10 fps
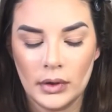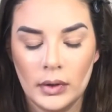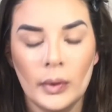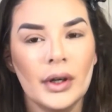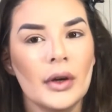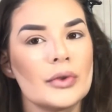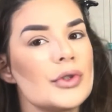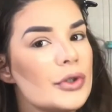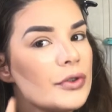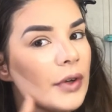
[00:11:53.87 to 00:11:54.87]
You don't wanna go
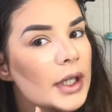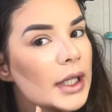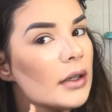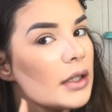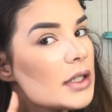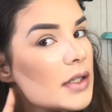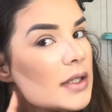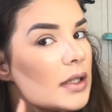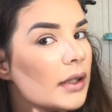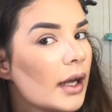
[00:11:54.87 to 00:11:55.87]
too far down because you
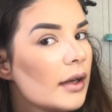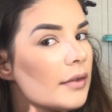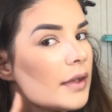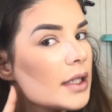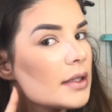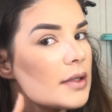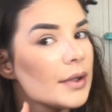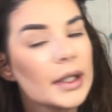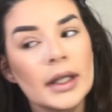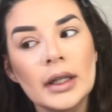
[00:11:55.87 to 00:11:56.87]
still have this
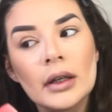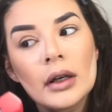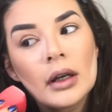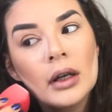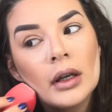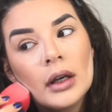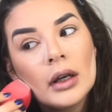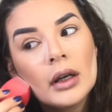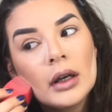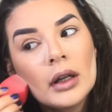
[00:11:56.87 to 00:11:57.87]
right here
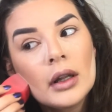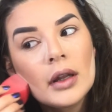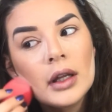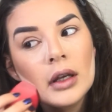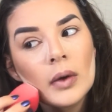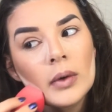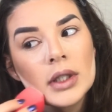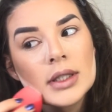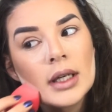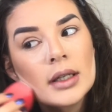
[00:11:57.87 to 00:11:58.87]
that you don't
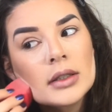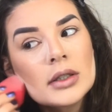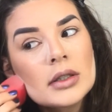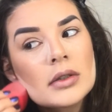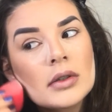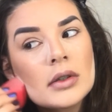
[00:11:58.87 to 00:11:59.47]
wanna touch.